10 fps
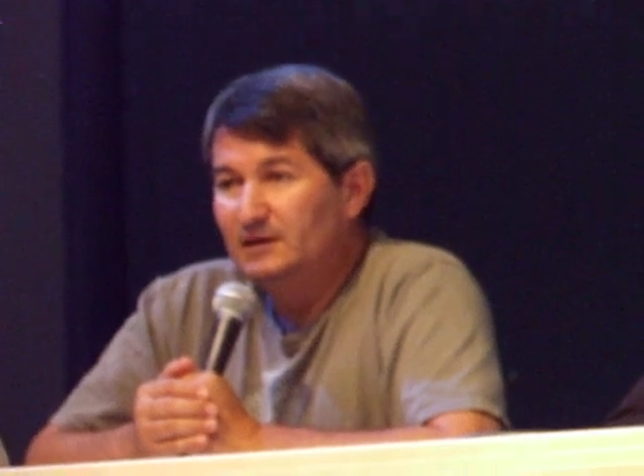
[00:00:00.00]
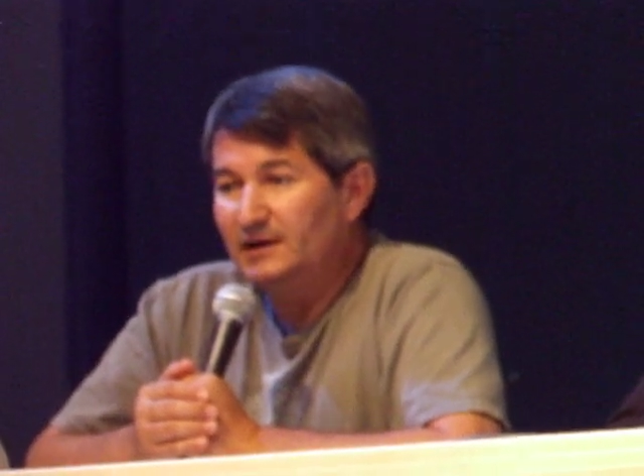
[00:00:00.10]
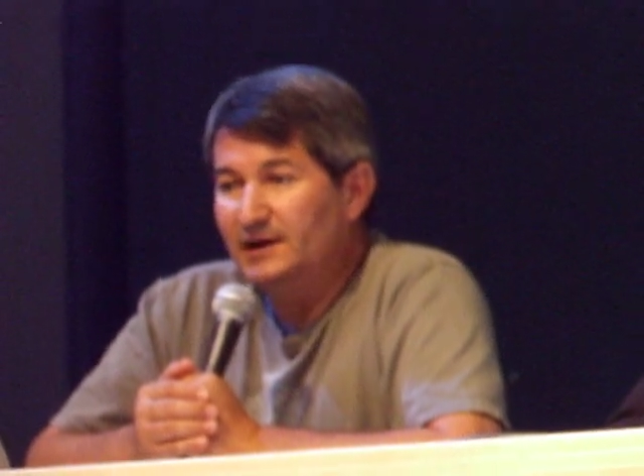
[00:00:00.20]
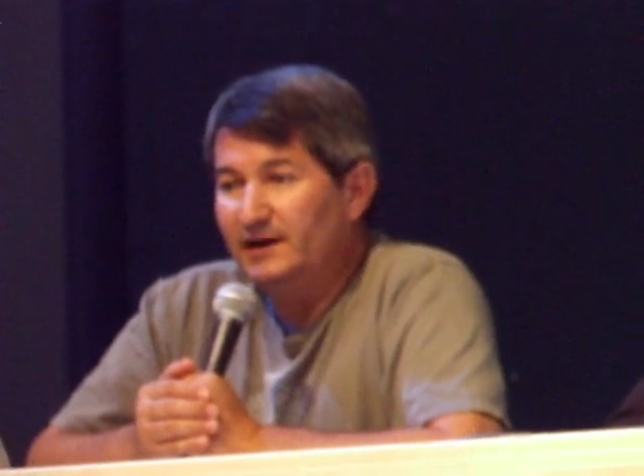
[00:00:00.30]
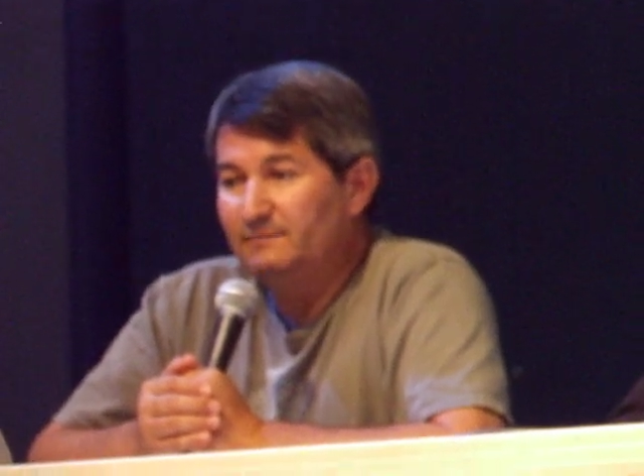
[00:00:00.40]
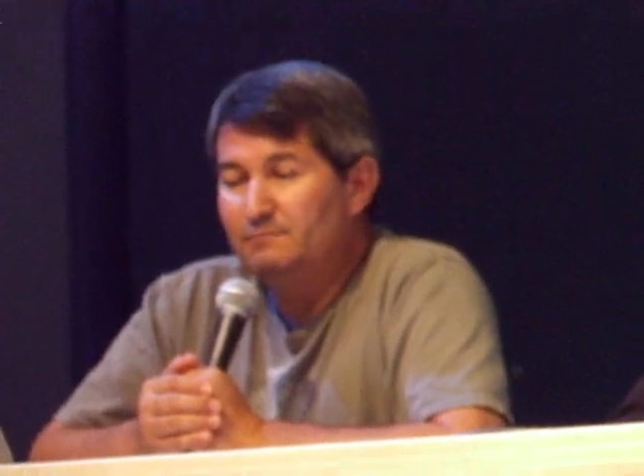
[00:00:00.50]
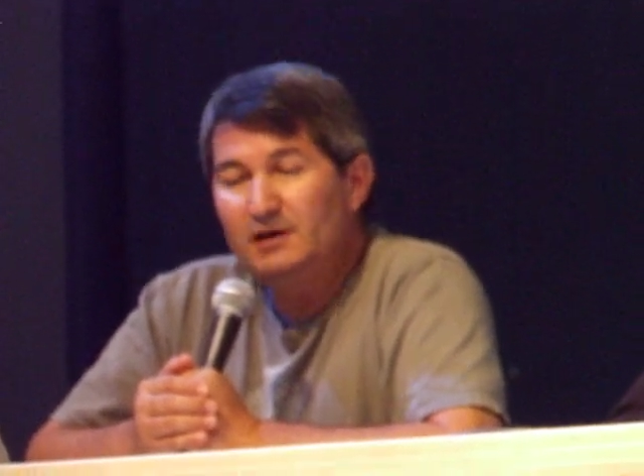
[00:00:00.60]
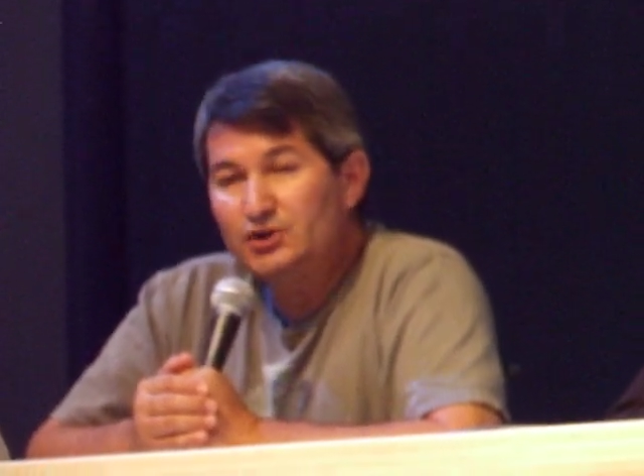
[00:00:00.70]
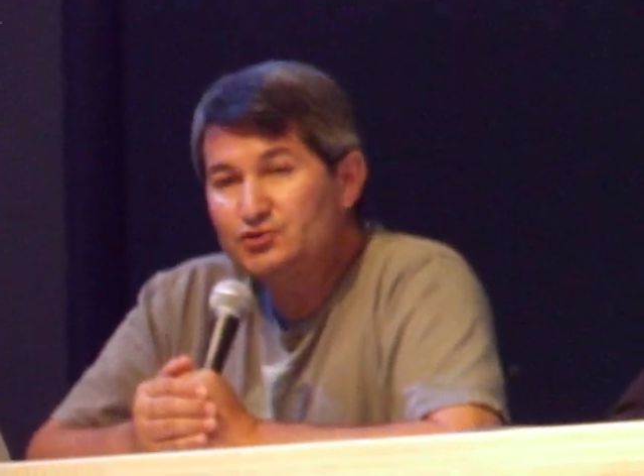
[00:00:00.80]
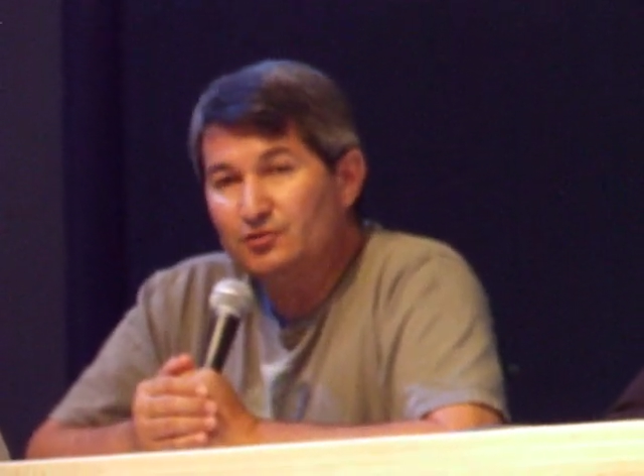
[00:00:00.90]
I have
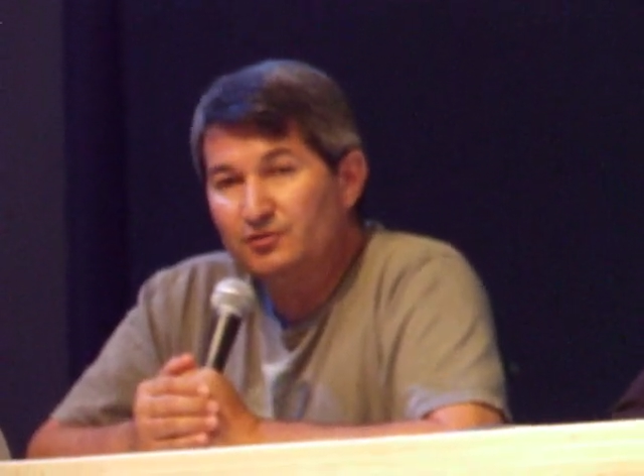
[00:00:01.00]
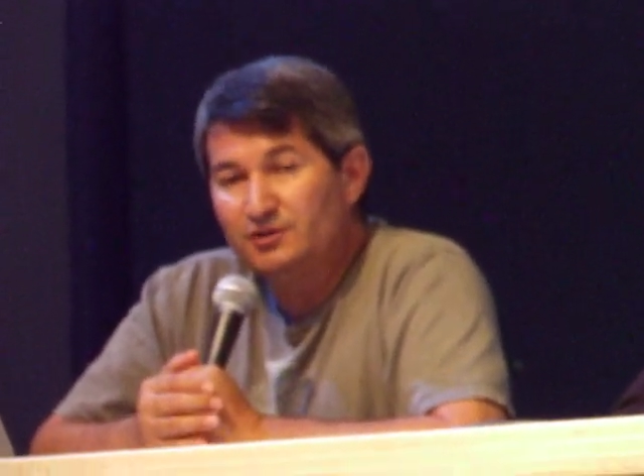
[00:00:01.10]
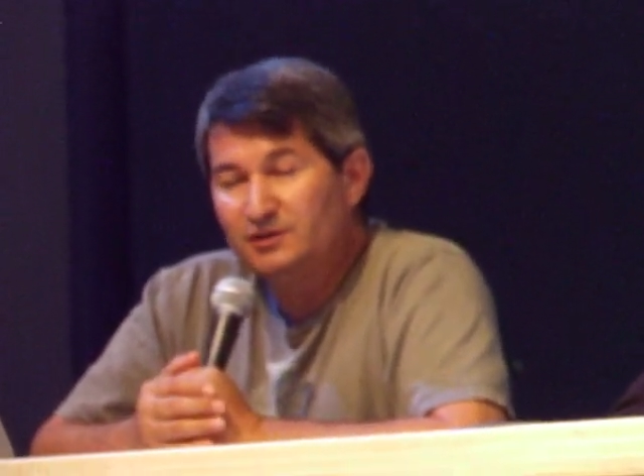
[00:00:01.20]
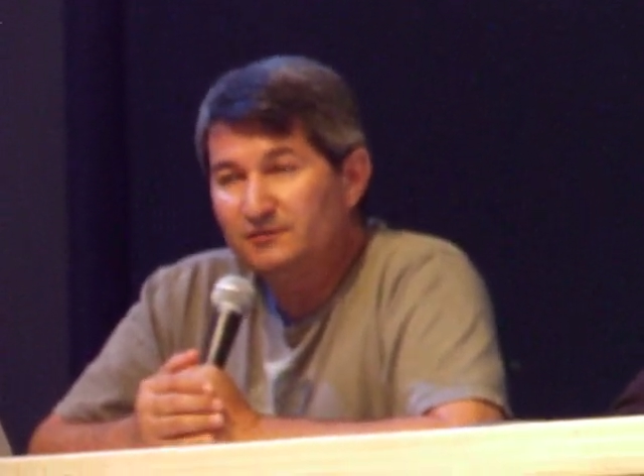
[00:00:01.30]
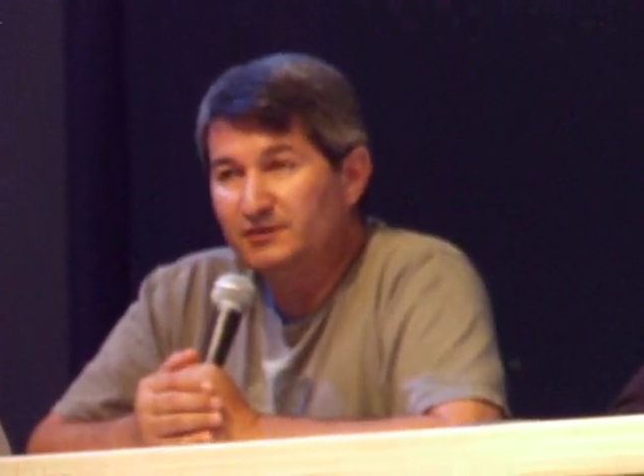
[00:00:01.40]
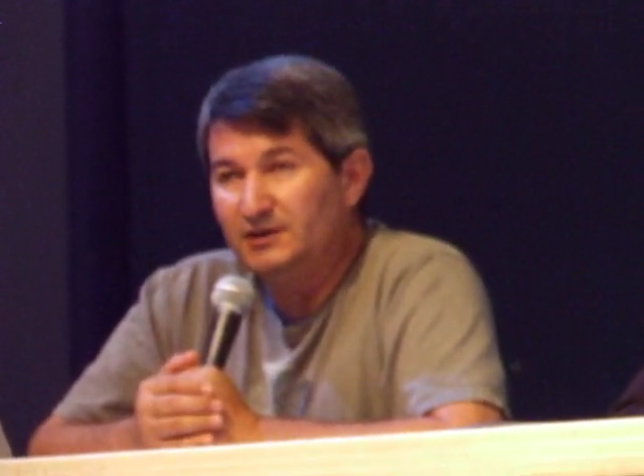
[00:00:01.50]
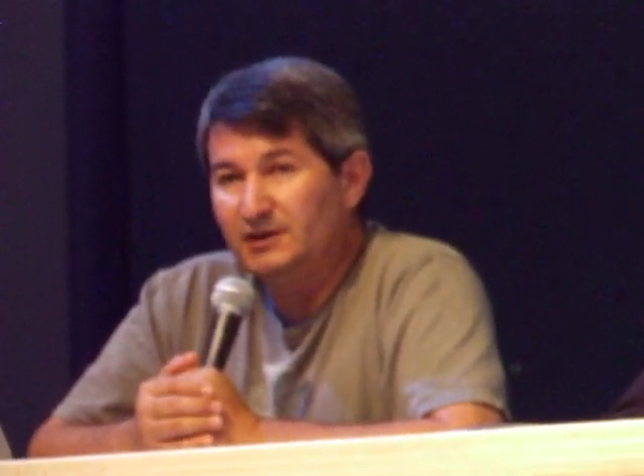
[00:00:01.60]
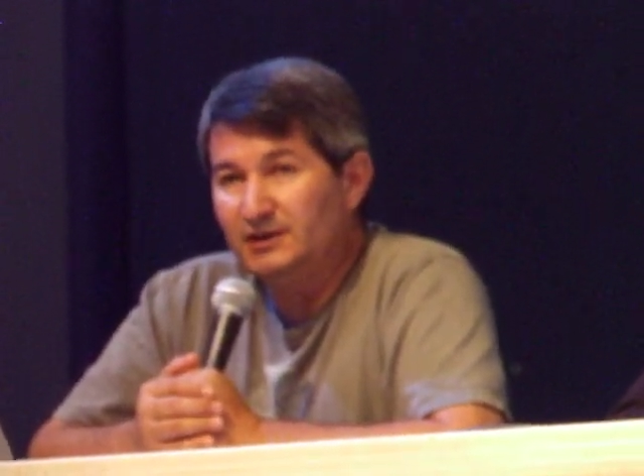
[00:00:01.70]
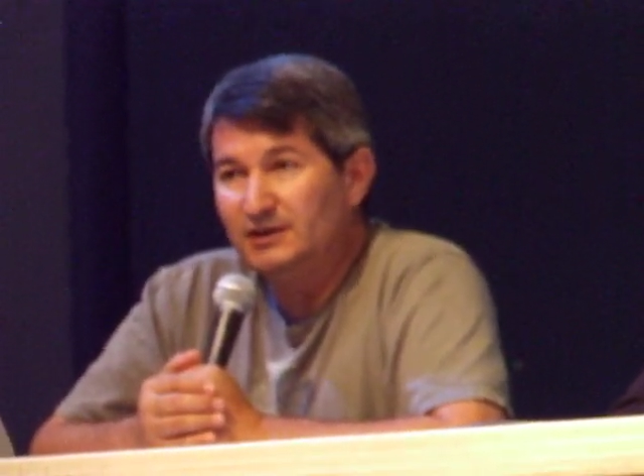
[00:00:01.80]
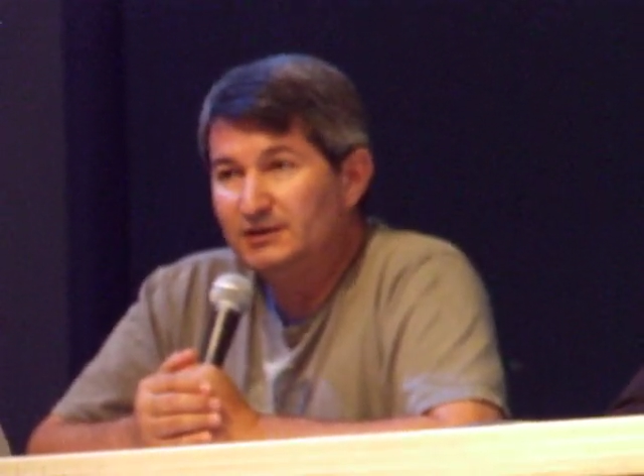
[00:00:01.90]
measured
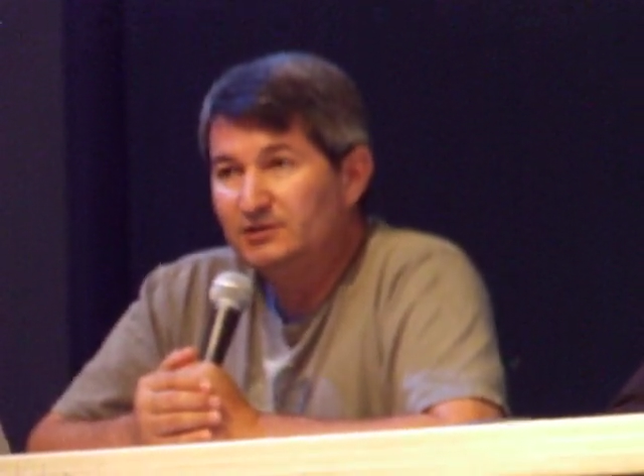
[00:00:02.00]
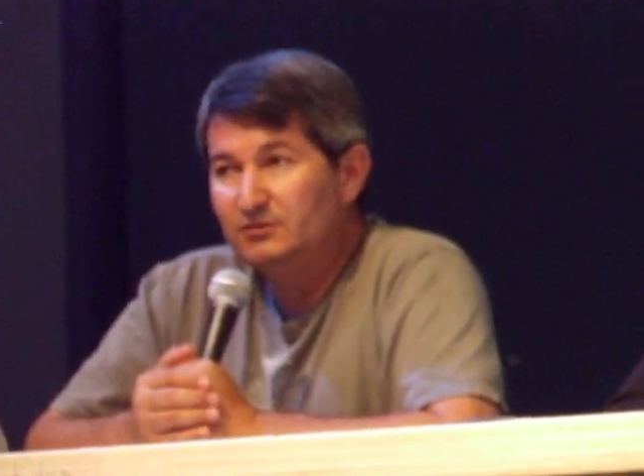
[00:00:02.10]
the